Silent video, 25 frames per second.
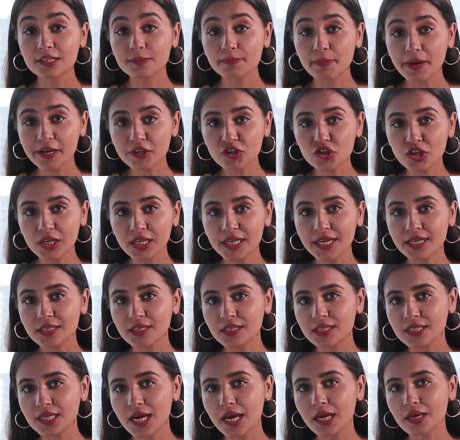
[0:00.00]
especially
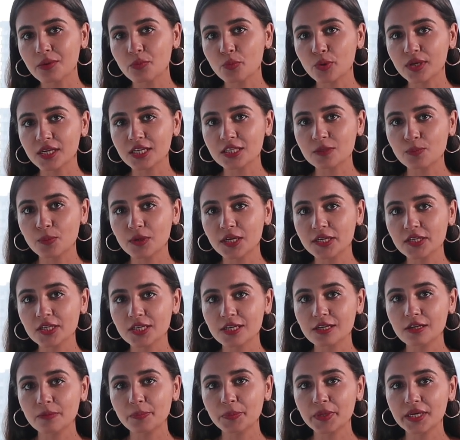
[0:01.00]
at a time when his
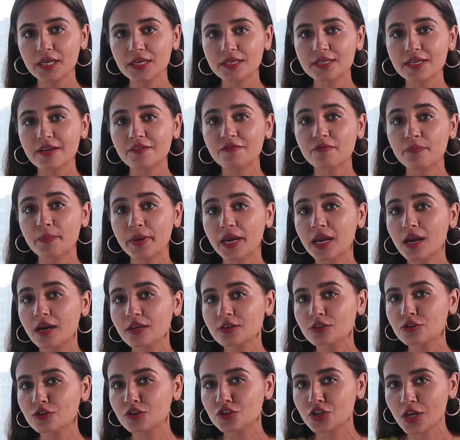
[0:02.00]
political peers have
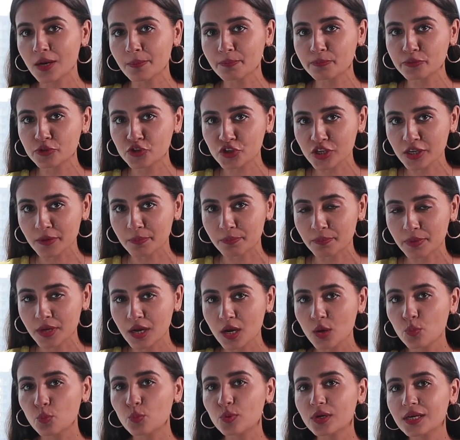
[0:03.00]
begun to jump ship,
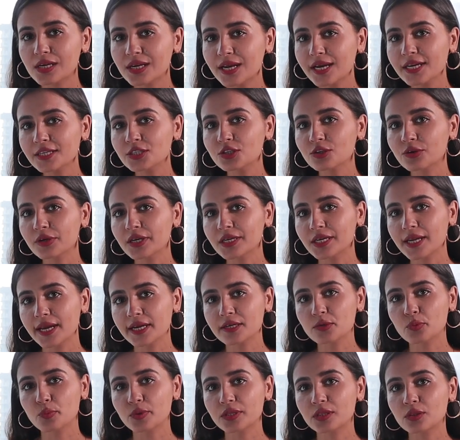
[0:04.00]
would like to
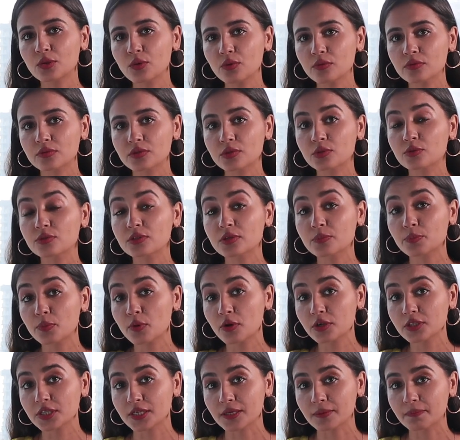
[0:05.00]
connect with those who
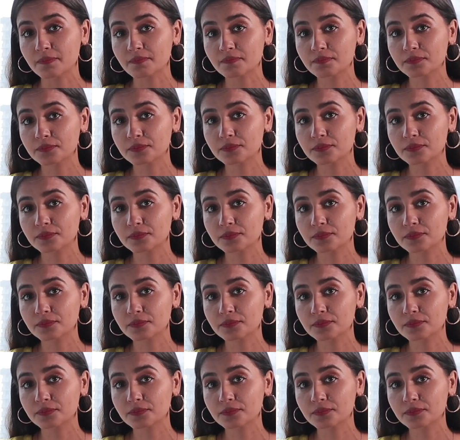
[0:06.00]
support him.